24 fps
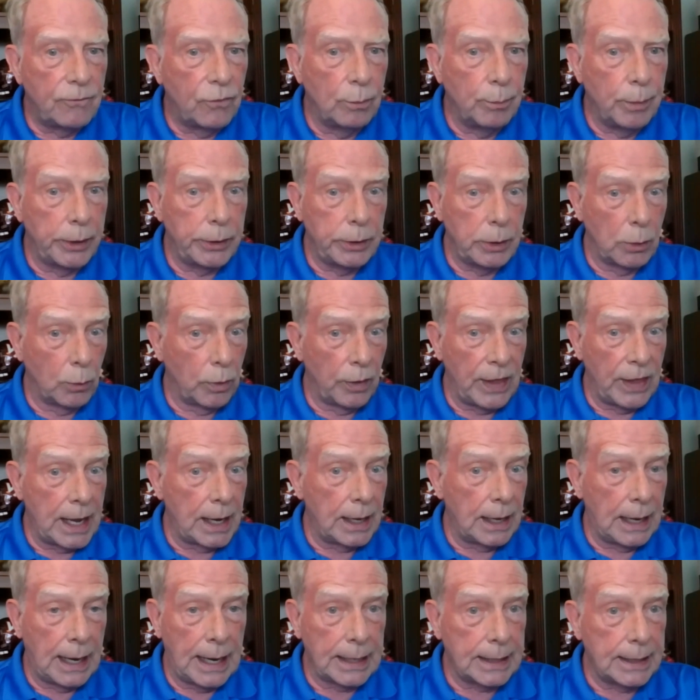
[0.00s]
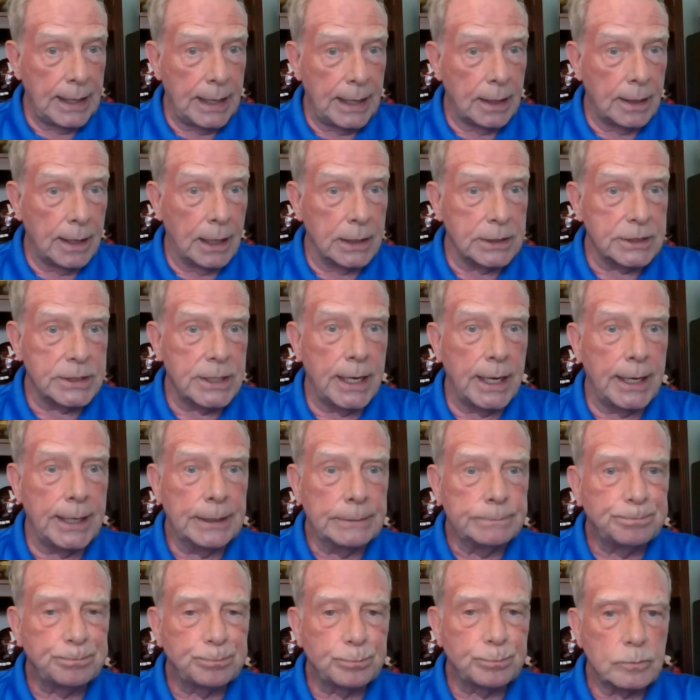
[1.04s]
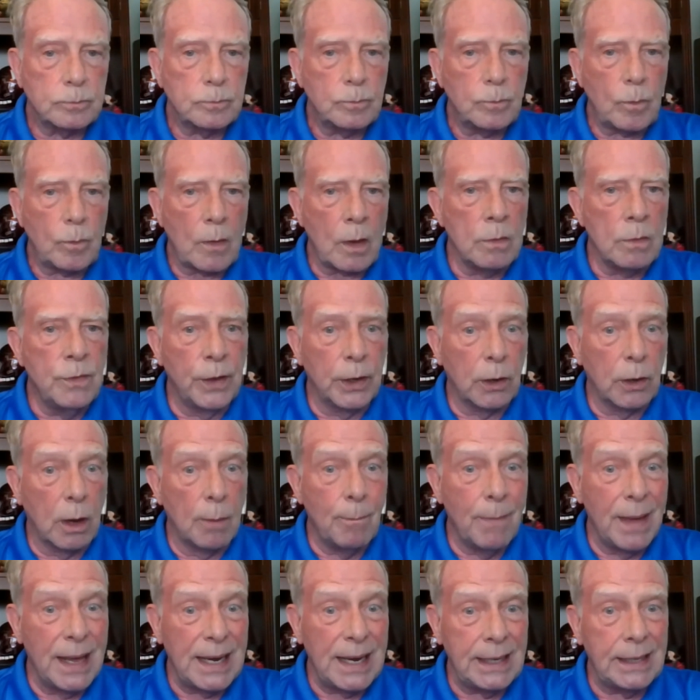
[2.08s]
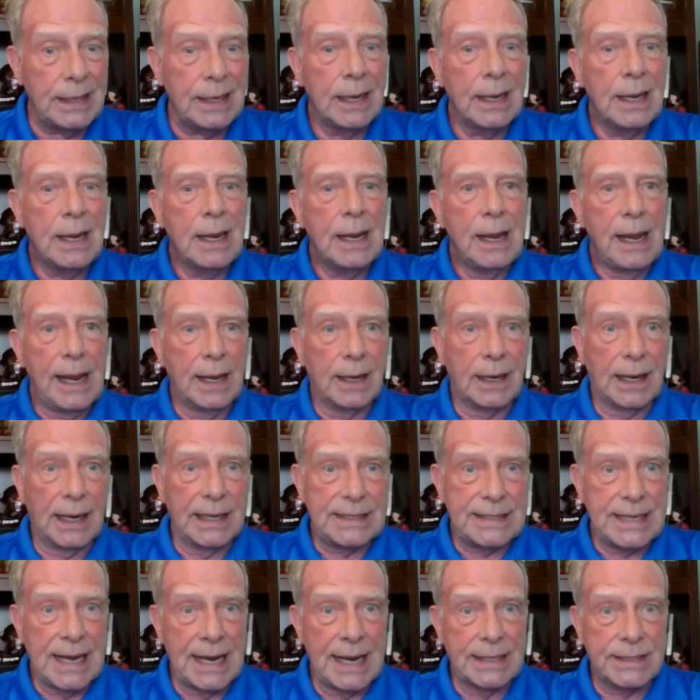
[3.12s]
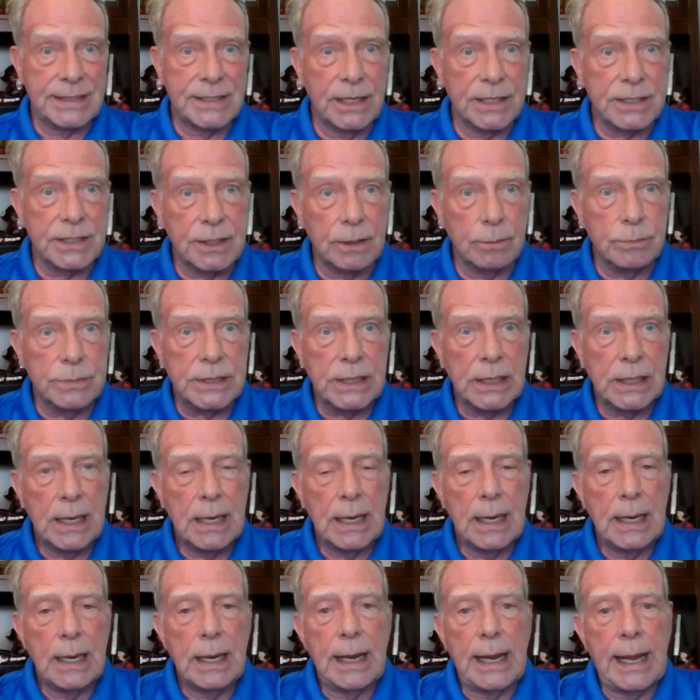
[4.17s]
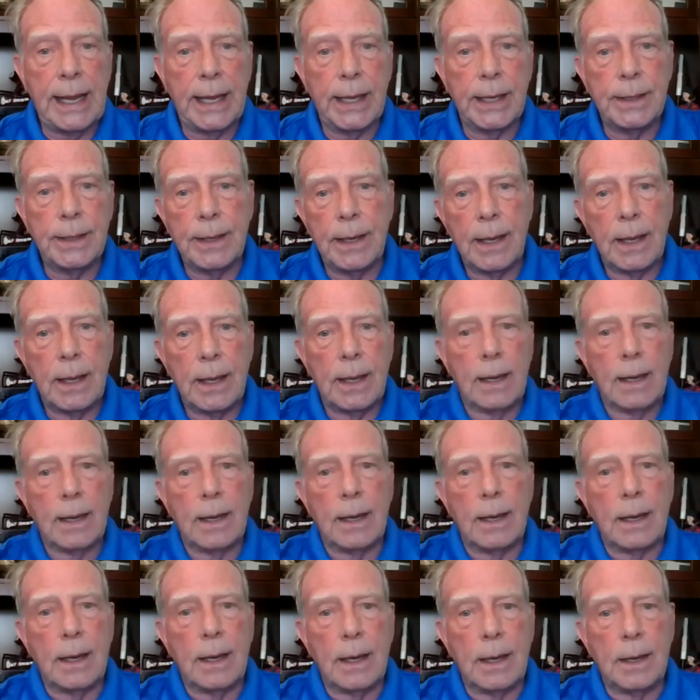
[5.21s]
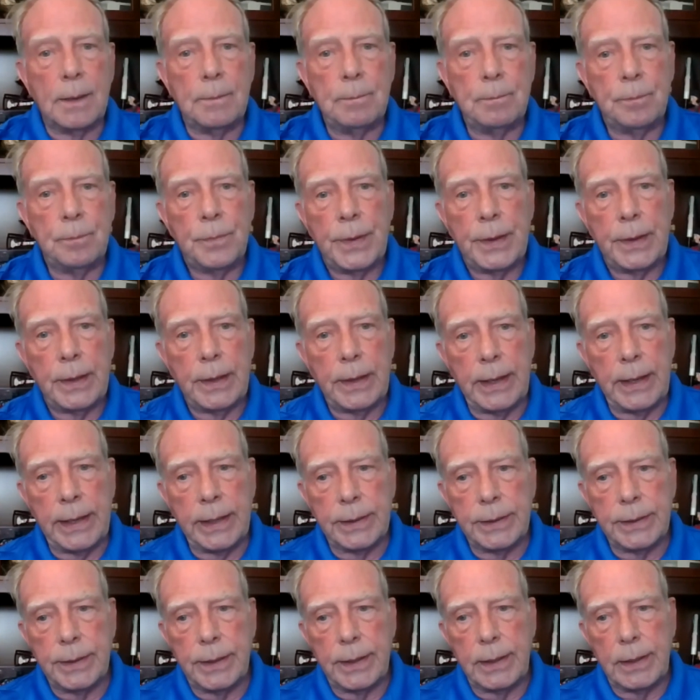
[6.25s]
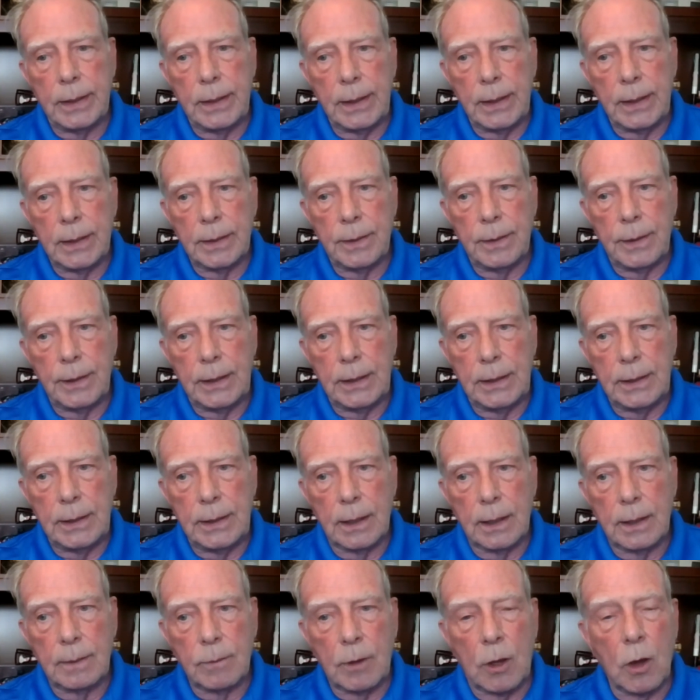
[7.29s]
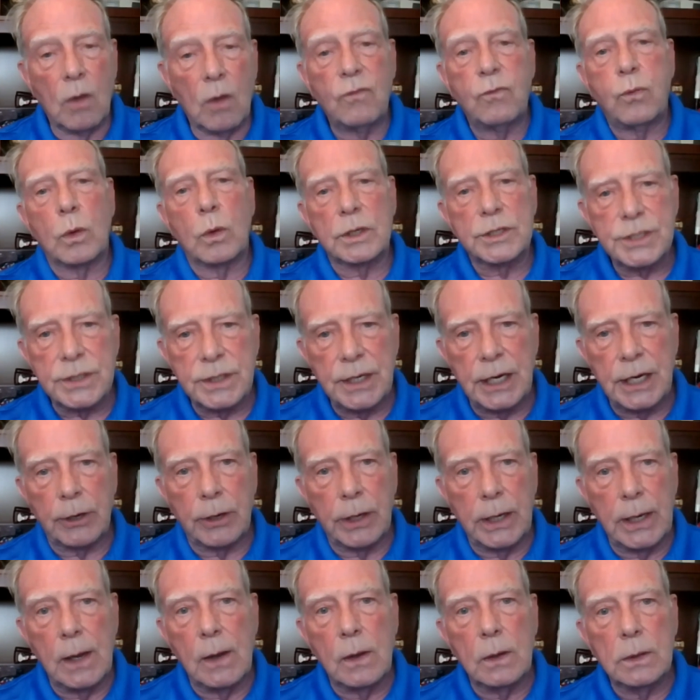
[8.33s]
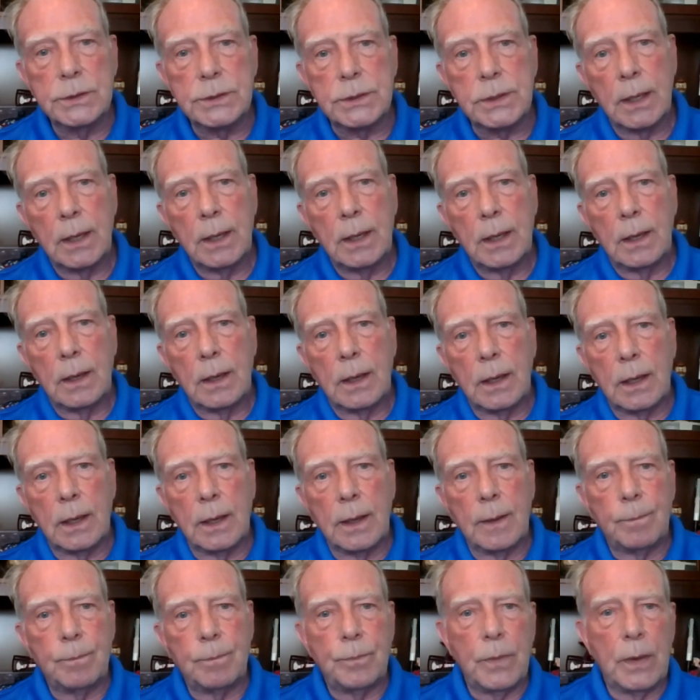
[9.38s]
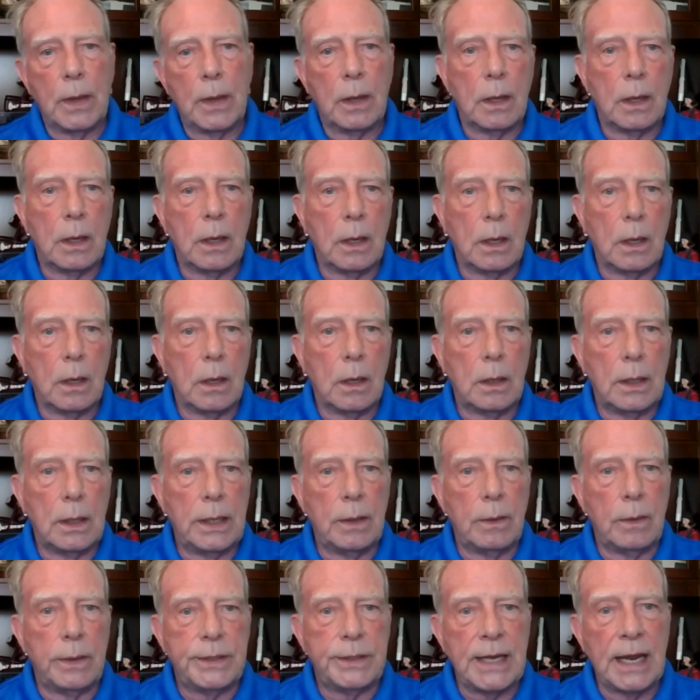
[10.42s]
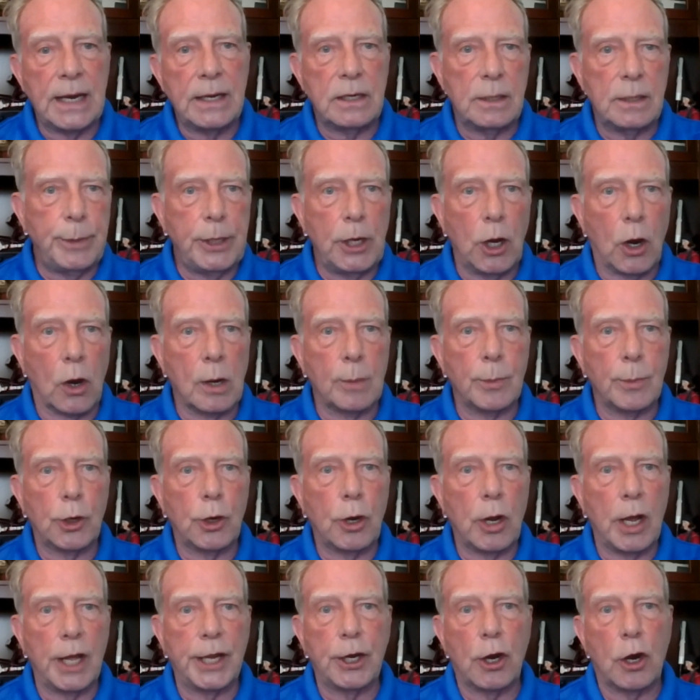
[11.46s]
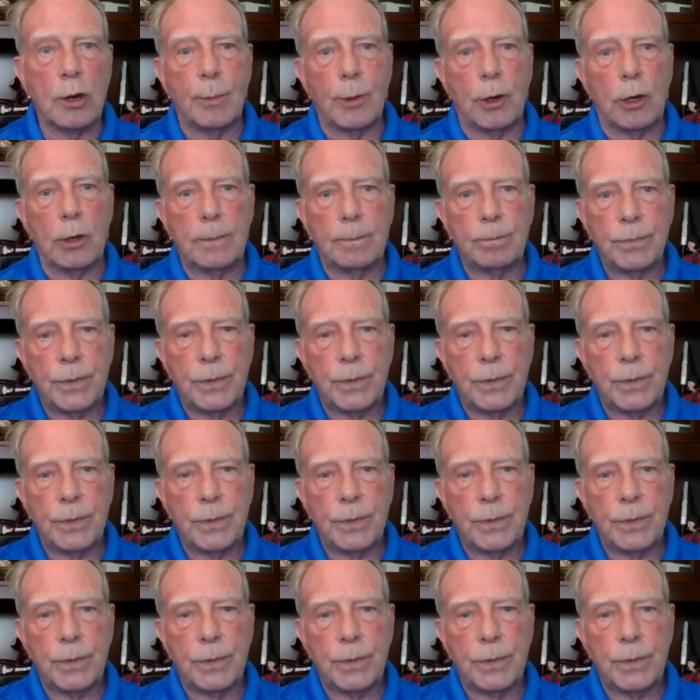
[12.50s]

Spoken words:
familiar with that. I cannot say. Mm-hmm. There are many anti-tank systems, and in the Gulf War scenarios, it tended to be armor on armor,